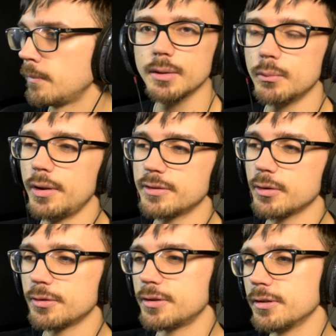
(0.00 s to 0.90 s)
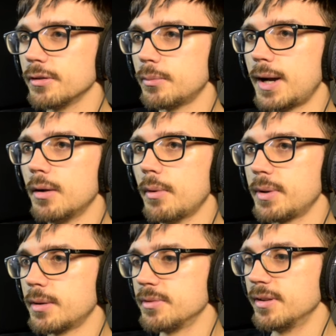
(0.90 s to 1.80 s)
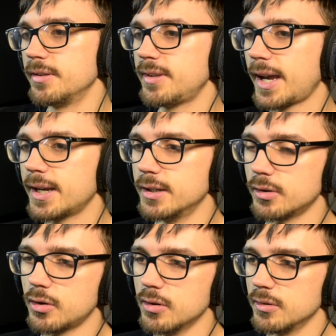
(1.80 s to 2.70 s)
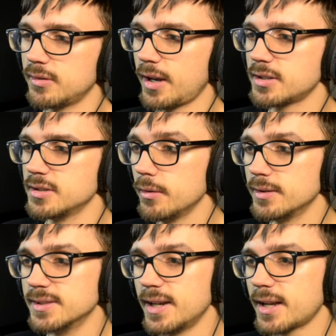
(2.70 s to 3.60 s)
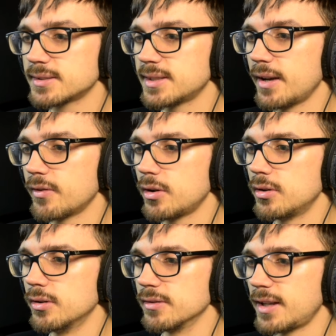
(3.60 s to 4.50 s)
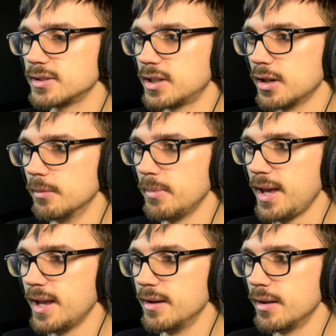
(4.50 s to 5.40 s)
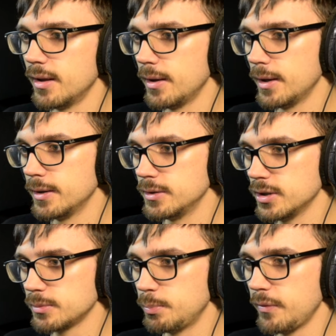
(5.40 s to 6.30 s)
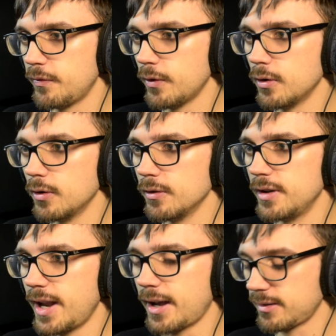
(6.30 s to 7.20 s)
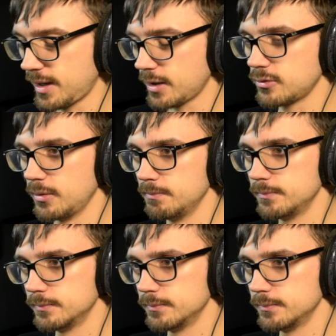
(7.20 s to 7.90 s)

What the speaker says: What this also does as well when we come to the second chord section is the next set of chords actually come in just before the next kick drum.